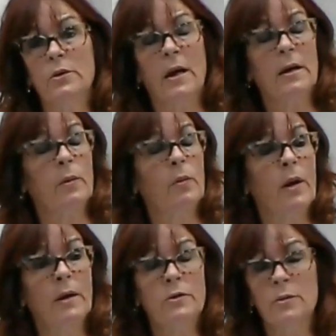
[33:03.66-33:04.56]
I got
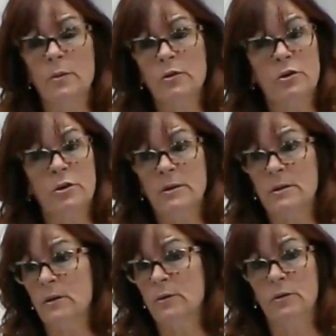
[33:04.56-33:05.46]
way too much shit
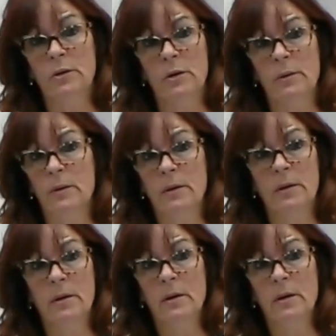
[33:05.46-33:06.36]
still to do.
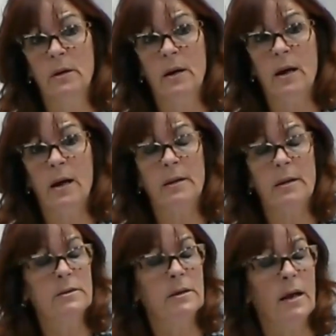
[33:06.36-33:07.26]

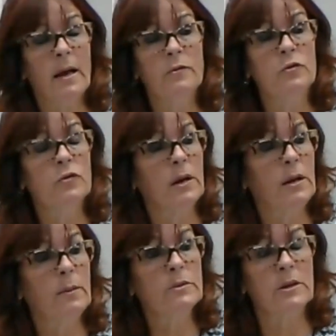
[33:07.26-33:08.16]
I have
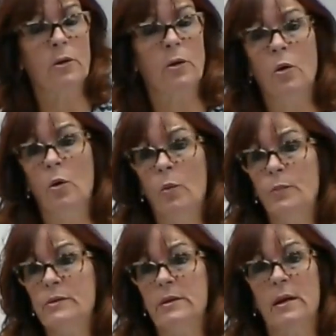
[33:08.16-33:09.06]
dreams and
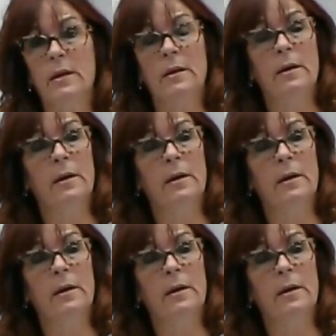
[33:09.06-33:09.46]
hopes and,